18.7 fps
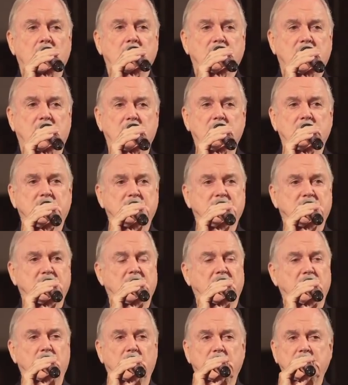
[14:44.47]
told us that
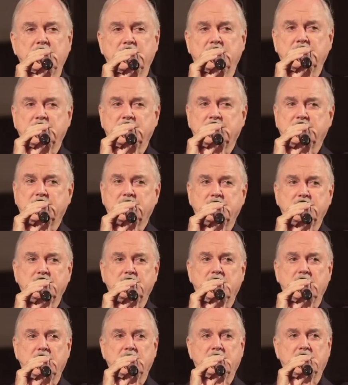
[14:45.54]
he wanted us
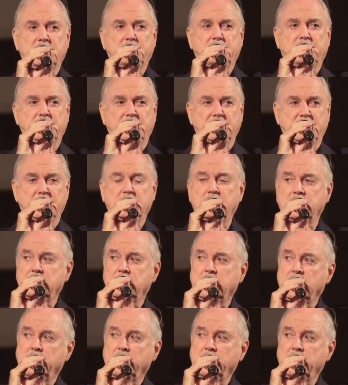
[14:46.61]
to put it on.